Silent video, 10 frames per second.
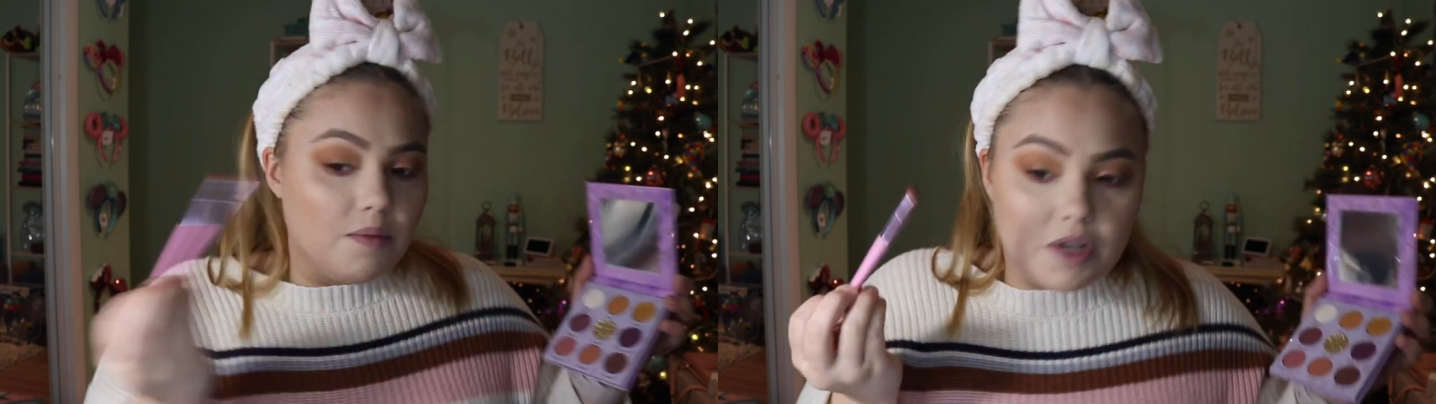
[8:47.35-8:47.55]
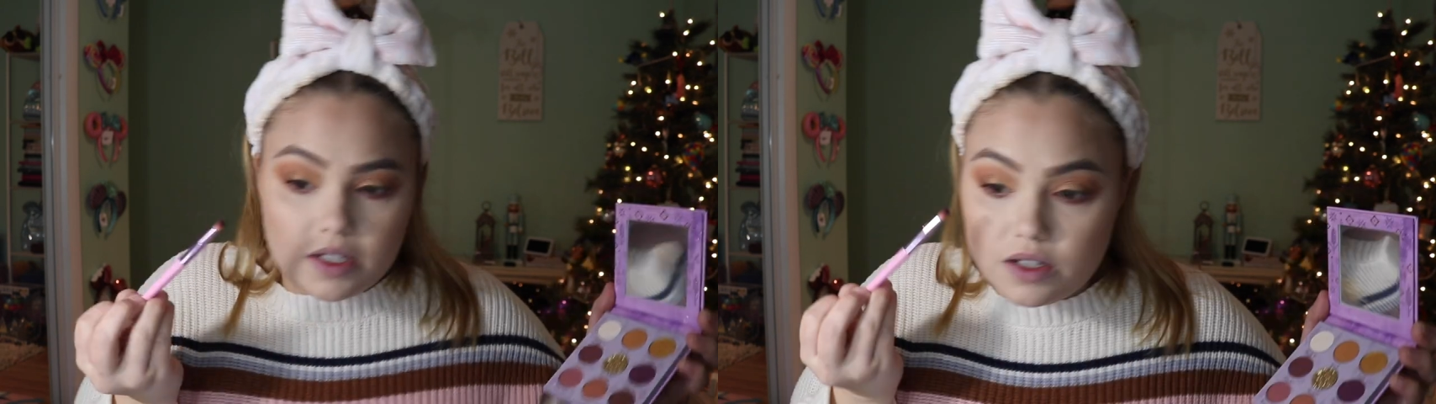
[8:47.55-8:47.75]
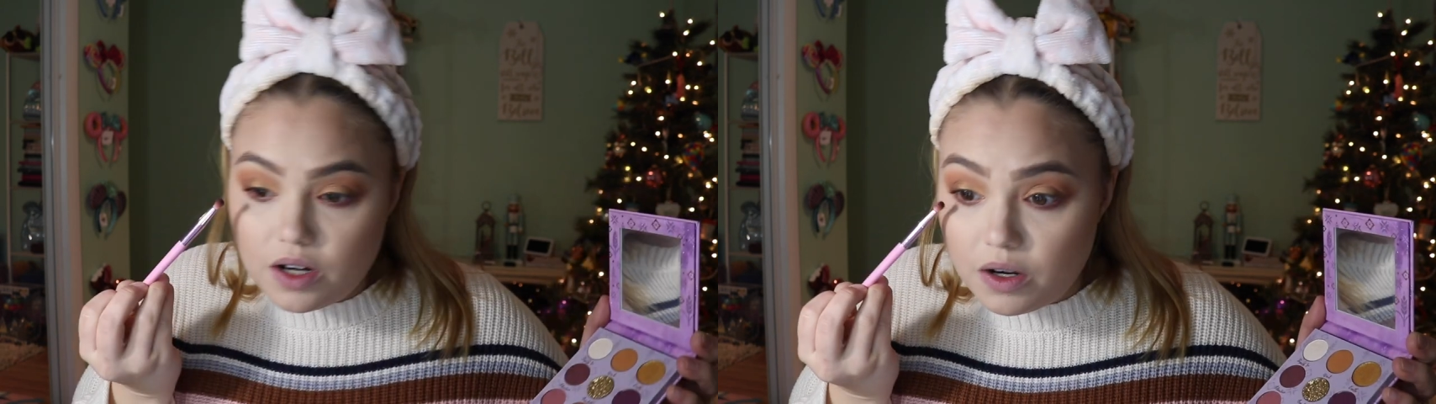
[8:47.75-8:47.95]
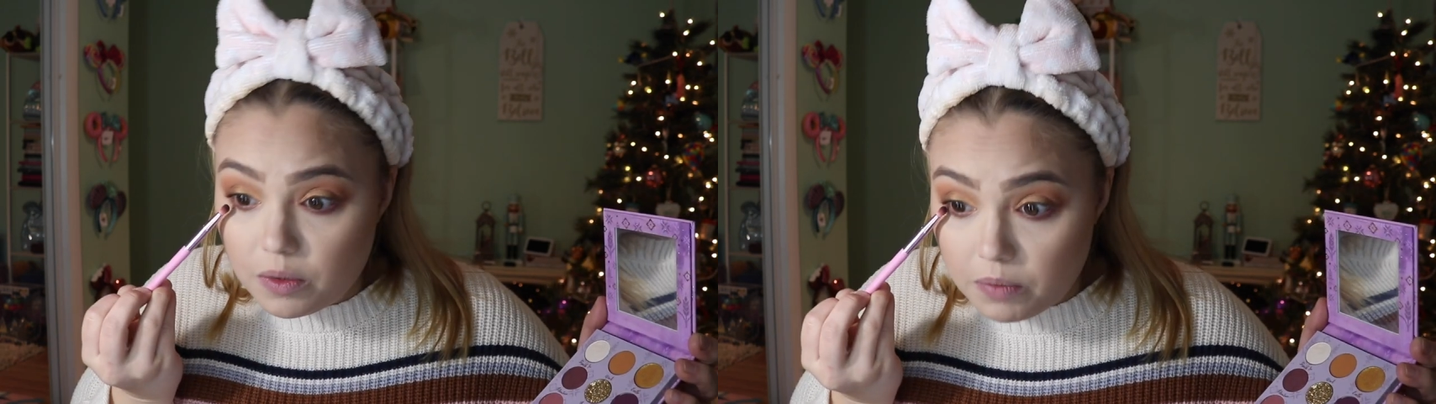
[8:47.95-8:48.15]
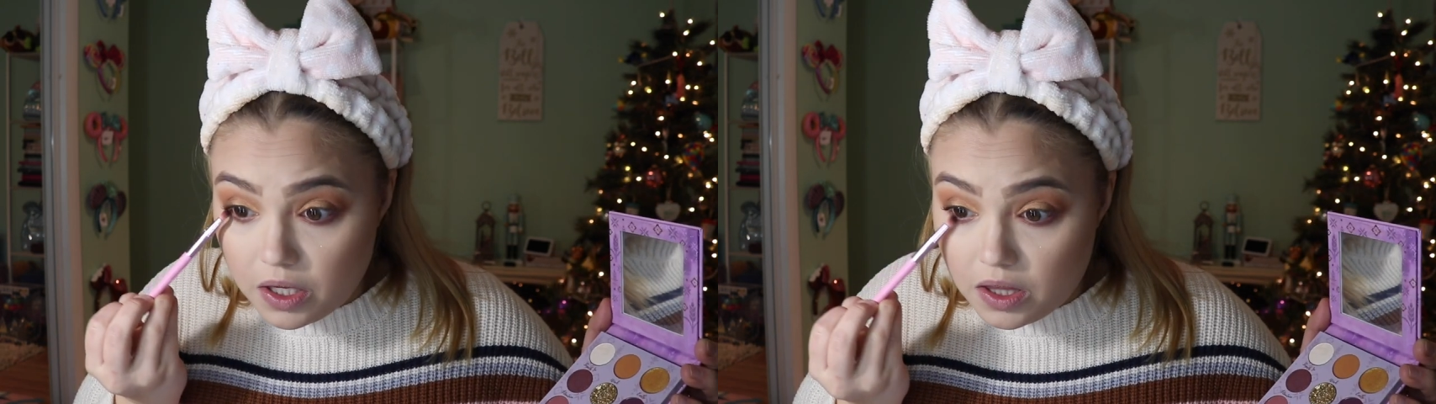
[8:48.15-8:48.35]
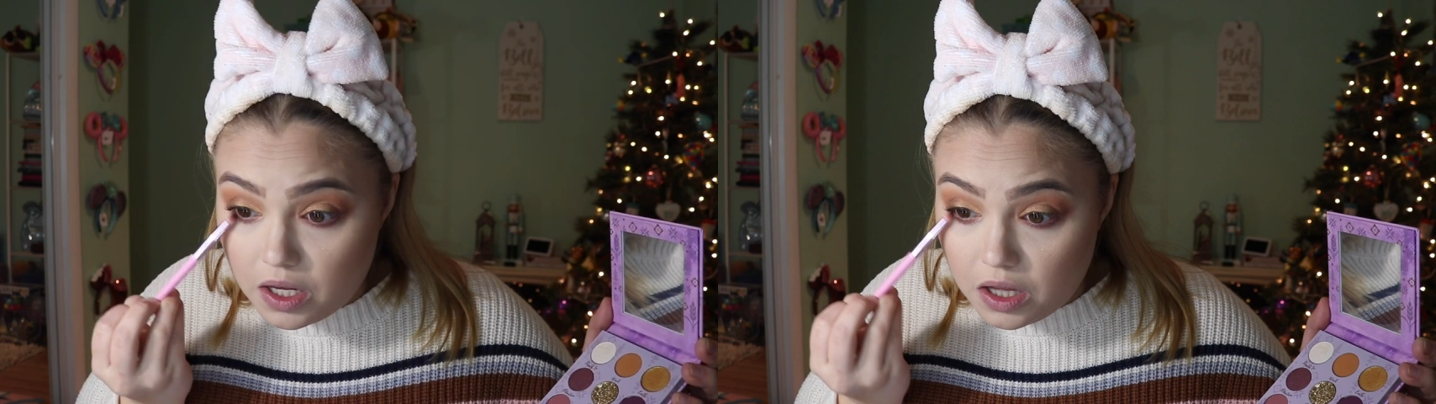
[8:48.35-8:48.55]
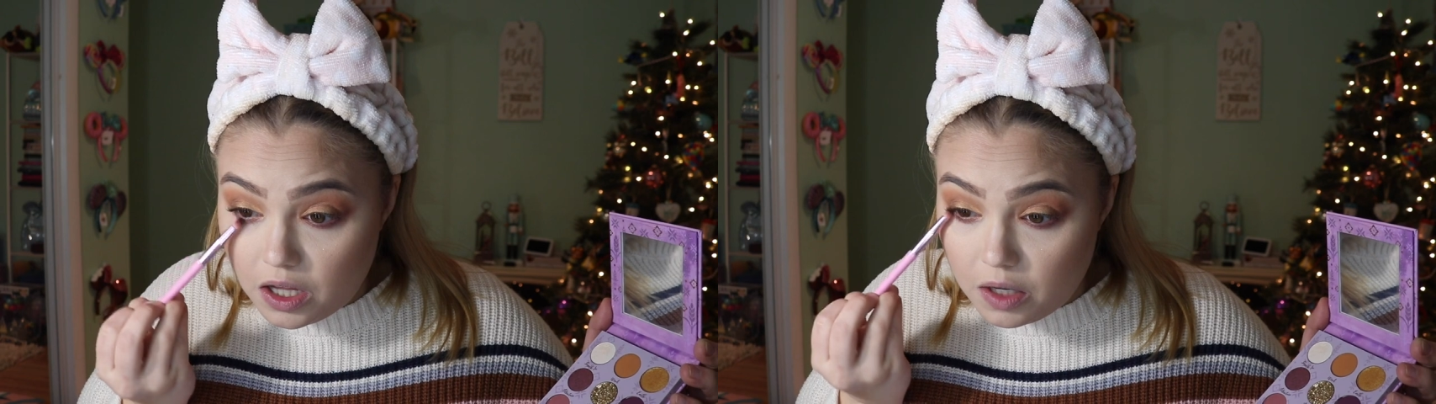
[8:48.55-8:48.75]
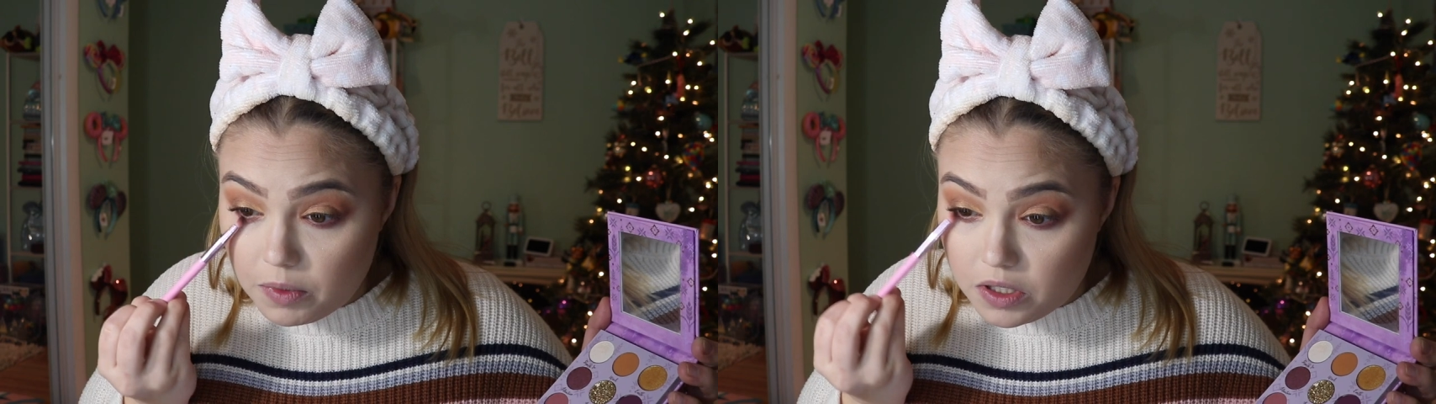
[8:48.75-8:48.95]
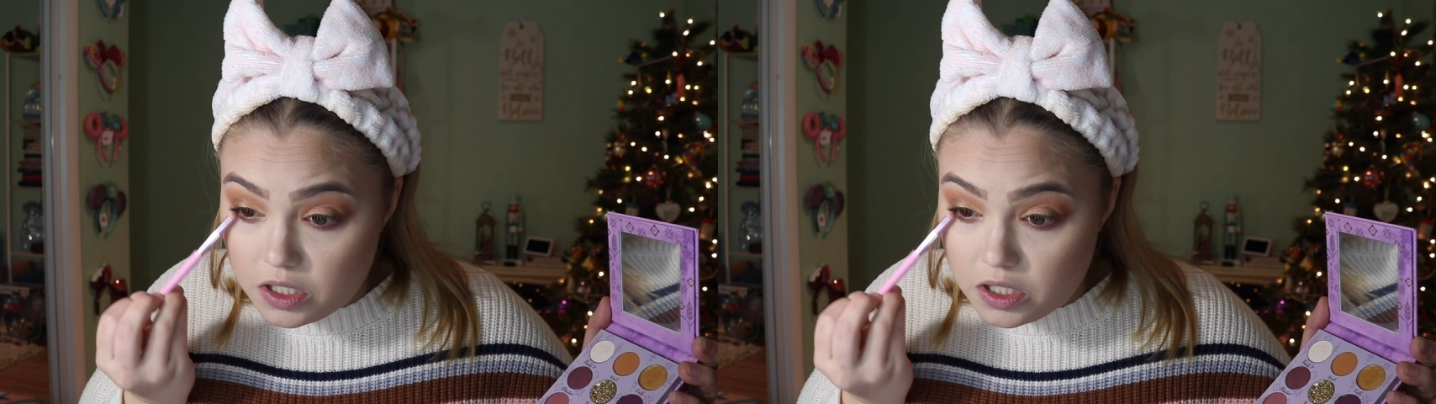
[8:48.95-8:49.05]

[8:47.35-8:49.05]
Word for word: I'm gonna go make that a little bit